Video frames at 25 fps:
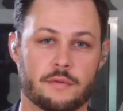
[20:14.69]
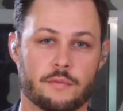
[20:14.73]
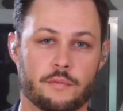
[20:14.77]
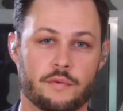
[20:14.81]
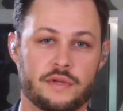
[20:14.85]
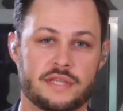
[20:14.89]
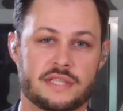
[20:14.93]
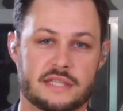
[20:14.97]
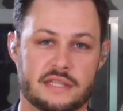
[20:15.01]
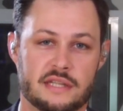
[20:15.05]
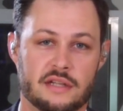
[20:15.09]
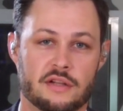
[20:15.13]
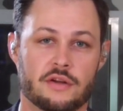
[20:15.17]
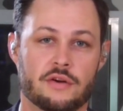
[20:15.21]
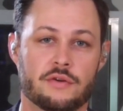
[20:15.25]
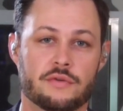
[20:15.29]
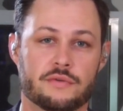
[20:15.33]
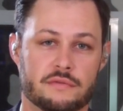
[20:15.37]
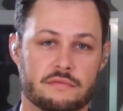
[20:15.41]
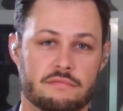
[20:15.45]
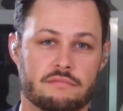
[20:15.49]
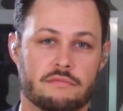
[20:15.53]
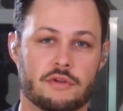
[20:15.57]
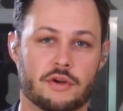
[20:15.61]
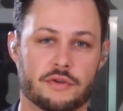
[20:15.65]
We still
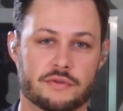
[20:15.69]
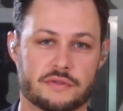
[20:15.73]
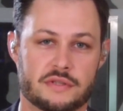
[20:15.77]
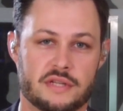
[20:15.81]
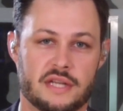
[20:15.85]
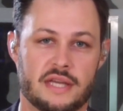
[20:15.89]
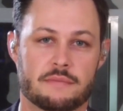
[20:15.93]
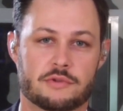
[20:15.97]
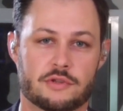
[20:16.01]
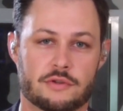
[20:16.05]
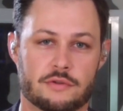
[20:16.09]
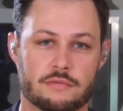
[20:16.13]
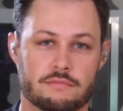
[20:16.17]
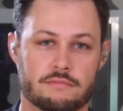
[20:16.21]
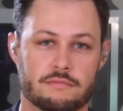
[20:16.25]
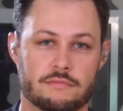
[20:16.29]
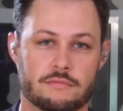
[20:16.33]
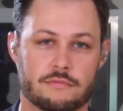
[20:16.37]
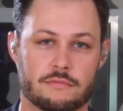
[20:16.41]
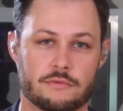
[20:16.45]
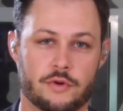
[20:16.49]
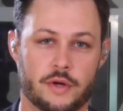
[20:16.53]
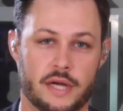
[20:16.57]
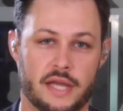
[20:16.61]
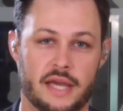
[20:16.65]
own those names
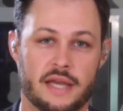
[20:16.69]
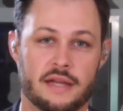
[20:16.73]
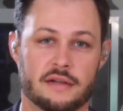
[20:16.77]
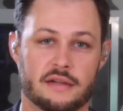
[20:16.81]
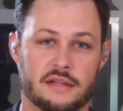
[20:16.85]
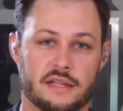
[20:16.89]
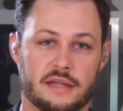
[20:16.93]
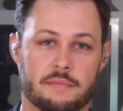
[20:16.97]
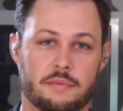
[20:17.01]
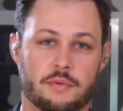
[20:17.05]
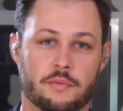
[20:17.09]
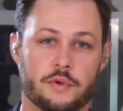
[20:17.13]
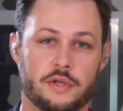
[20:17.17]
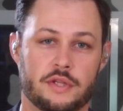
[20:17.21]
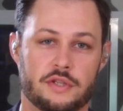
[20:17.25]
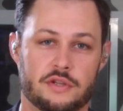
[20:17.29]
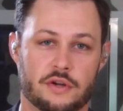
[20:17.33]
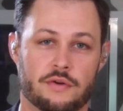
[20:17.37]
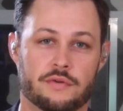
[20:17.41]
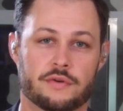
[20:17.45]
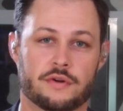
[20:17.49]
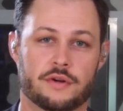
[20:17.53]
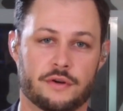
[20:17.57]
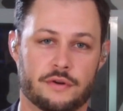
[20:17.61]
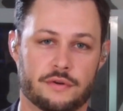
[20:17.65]
quite handily, but we
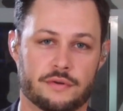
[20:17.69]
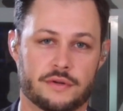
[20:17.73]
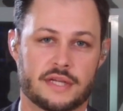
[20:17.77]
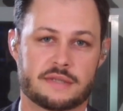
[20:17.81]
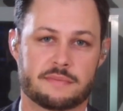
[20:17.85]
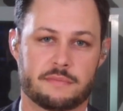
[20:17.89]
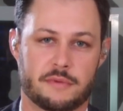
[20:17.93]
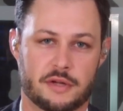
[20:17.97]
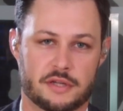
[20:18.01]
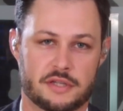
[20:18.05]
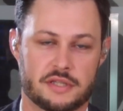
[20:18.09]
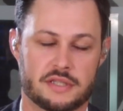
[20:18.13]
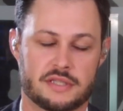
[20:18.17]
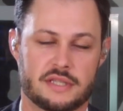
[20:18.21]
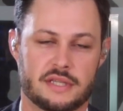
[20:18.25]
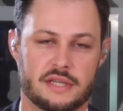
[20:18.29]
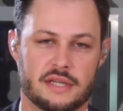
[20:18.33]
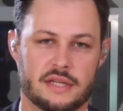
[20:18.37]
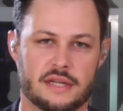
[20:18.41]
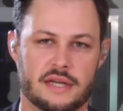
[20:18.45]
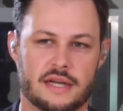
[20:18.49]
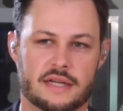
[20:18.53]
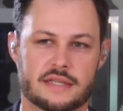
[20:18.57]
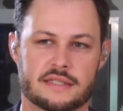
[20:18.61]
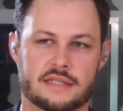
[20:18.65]
don't own as much as the
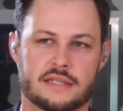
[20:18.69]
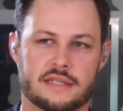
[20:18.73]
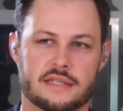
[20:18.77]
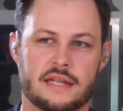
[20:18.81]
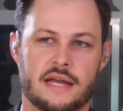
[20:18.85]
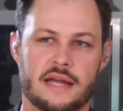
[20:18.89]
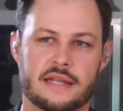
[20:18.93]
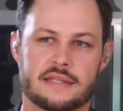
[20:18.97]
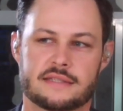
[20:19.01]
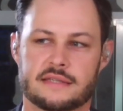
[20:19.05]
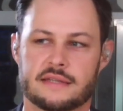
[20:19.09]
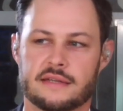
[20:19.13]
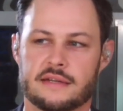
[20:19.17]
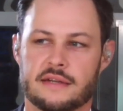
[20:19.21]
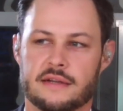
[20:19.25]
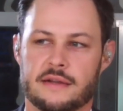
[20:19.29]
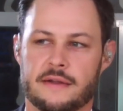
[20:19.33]
index, and that's